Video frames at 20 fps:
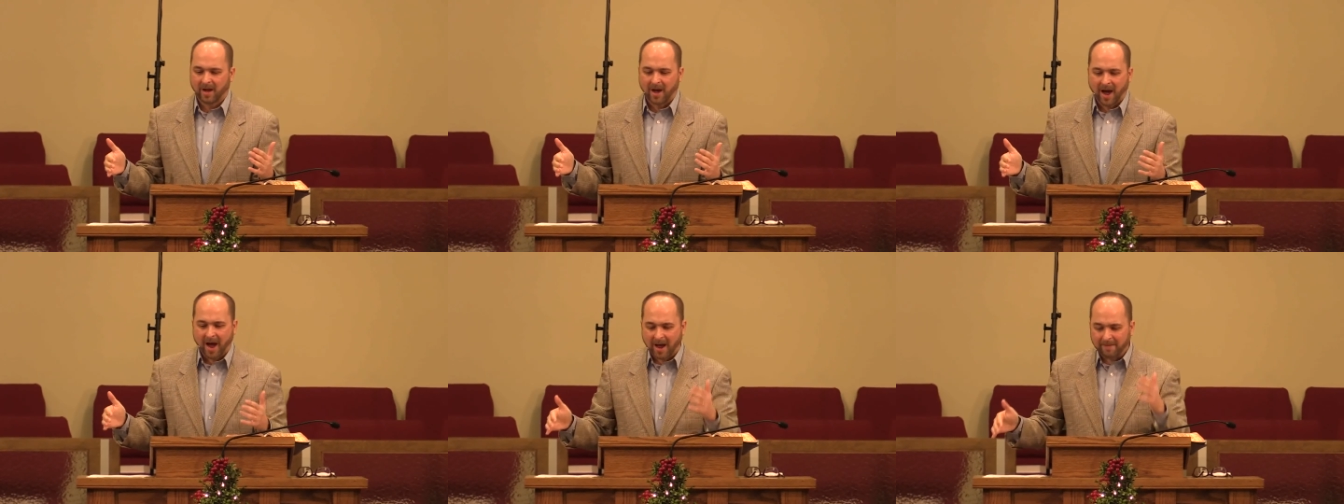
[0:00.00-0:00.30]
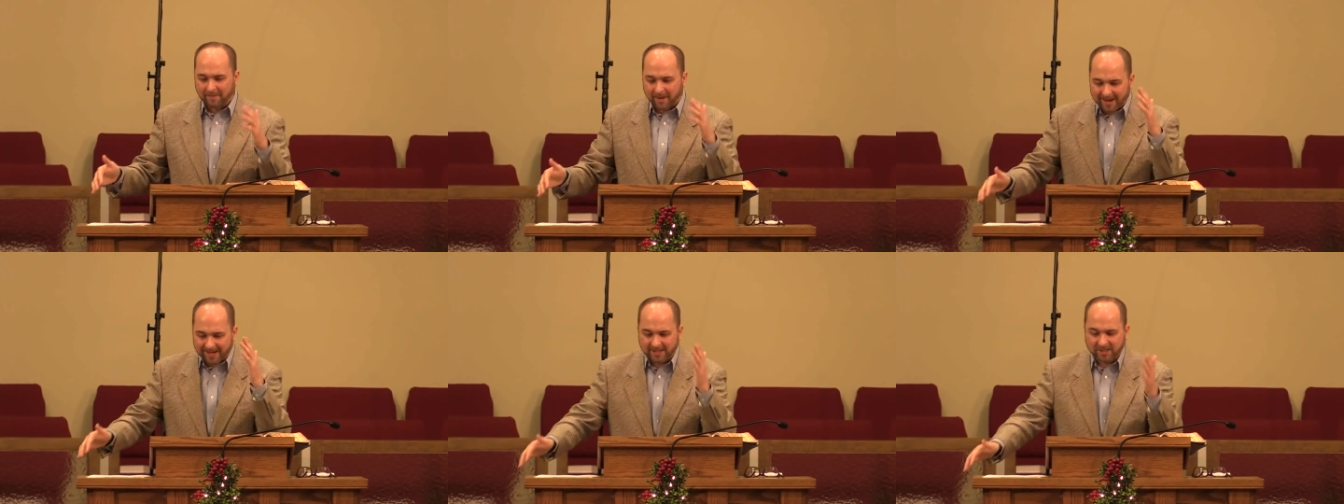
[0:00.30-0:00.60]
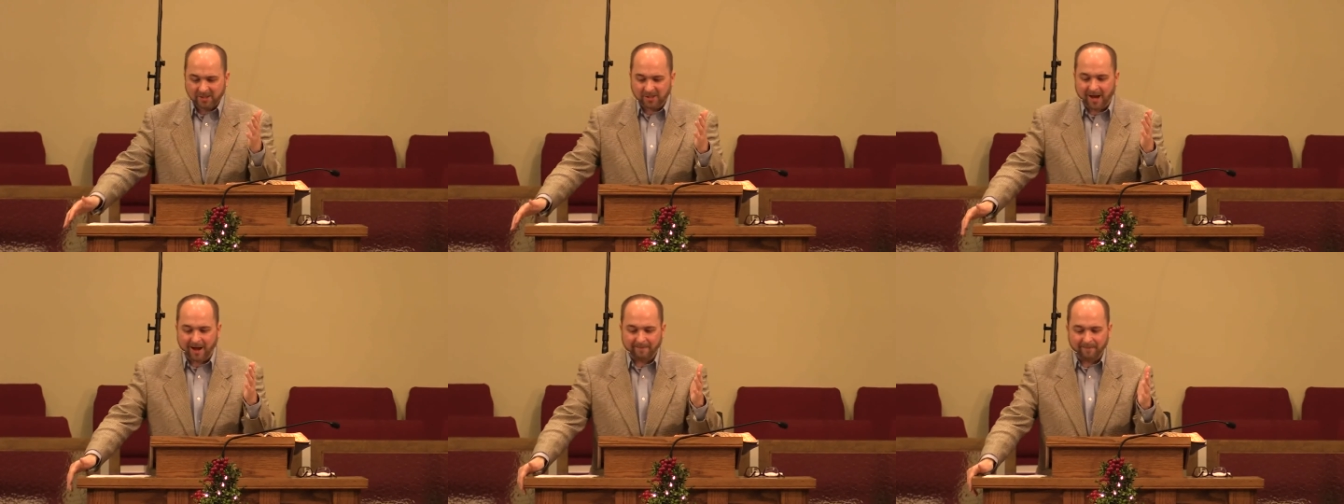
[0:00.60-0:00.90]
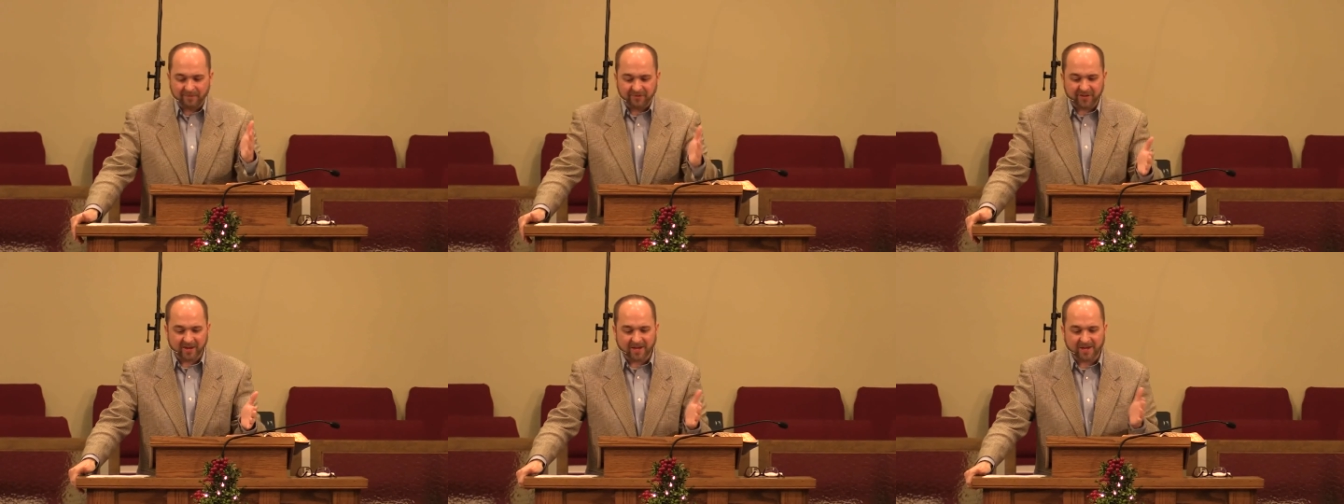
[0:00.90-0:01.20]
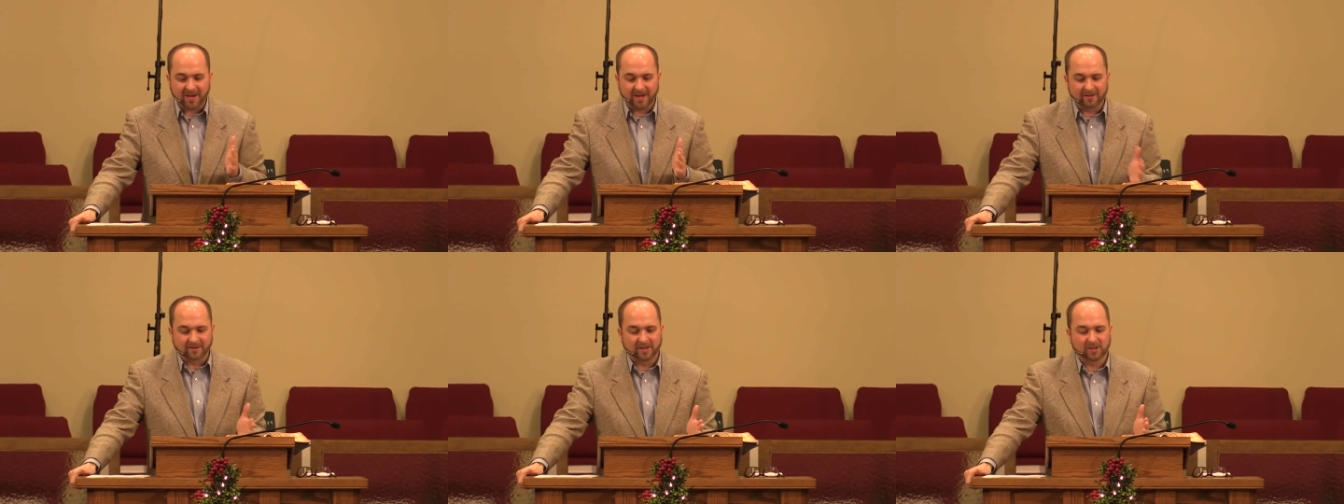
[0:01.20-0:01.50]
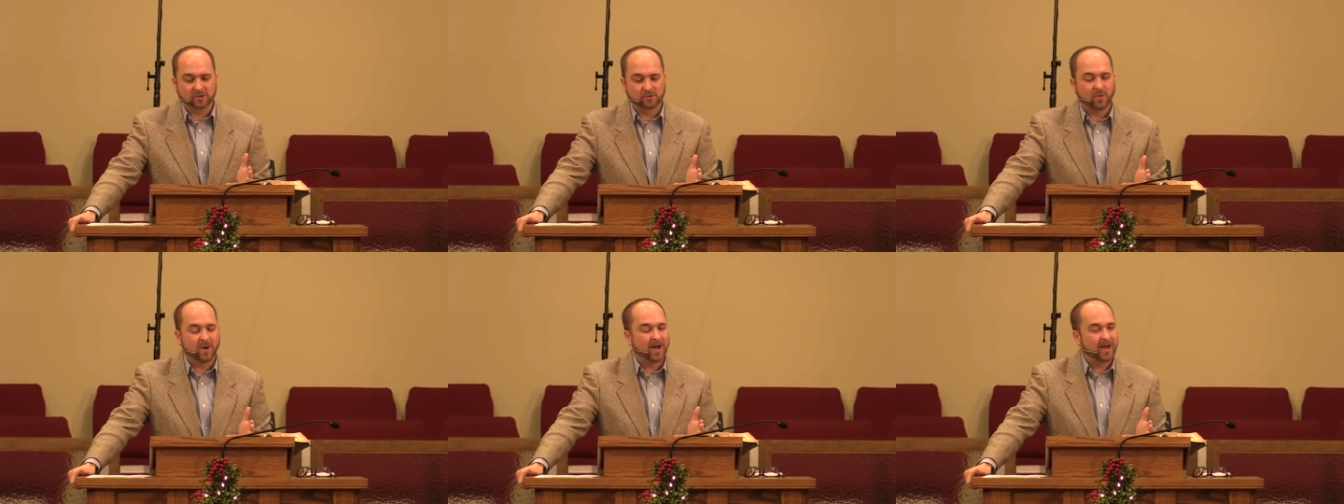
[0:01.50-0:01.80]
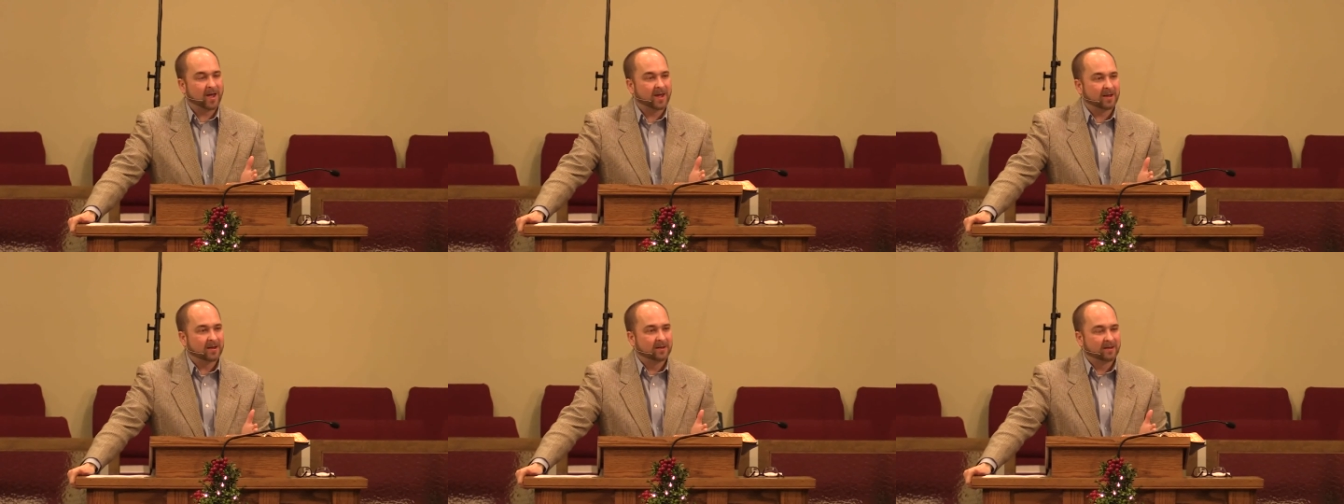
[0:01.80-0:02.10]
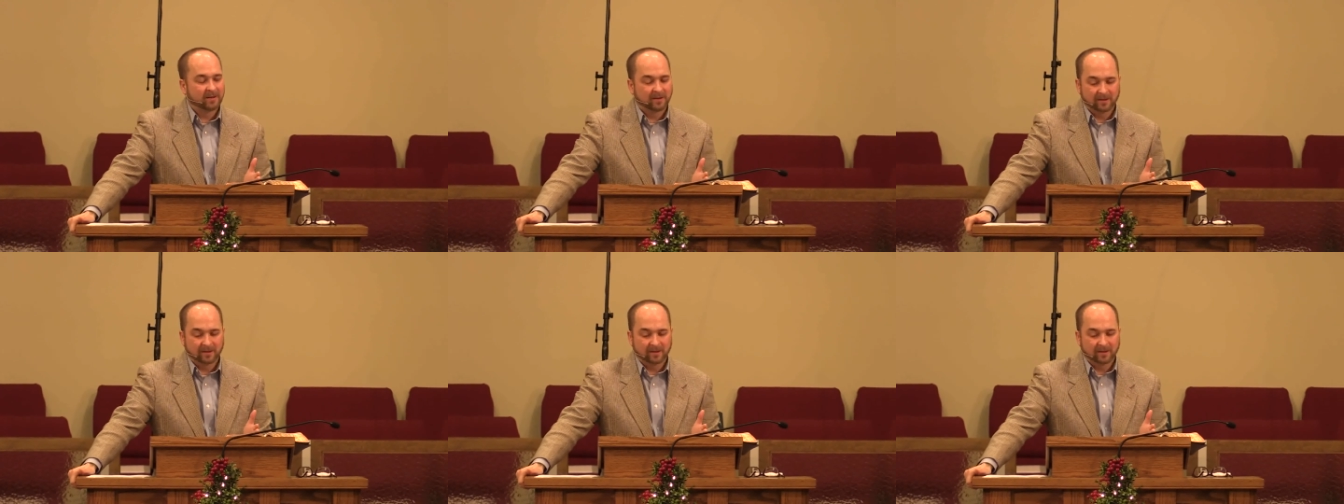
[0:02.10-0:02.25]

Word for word: I must stop thinking this way.